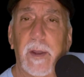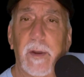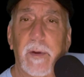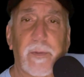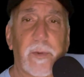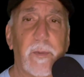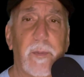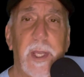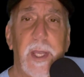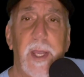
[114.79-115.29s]

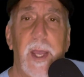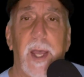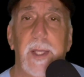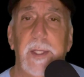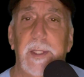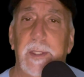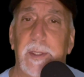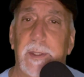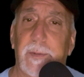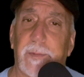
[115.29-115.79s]
For me,
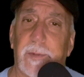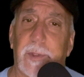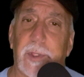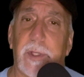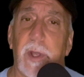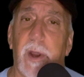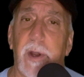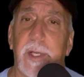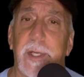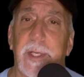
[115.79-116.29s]
I
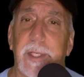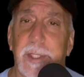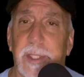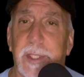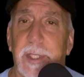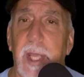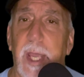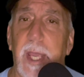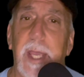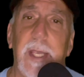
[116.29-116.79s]
started a
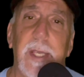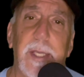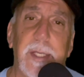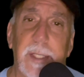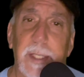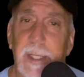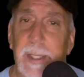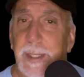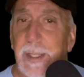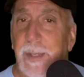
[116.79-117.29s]
saying,
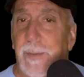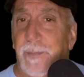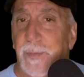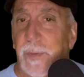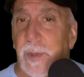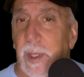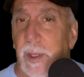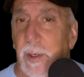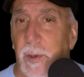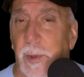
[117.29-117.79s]

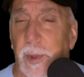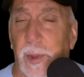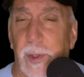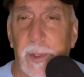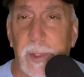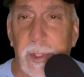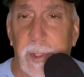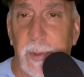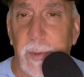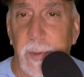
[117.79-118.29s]

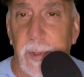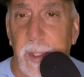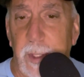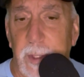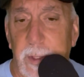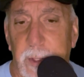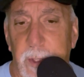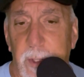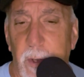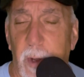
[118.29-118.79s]
32
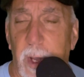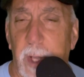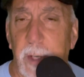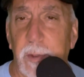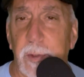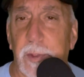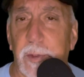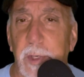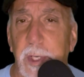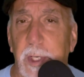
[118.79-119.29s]
years ago, I
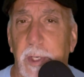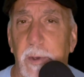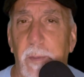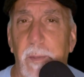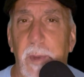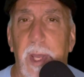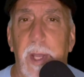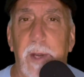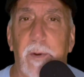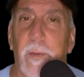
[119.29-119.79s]
don't drink no
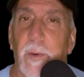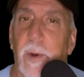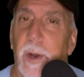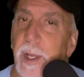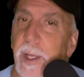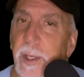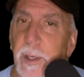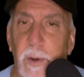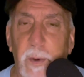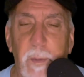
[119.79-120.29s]
matter what, and no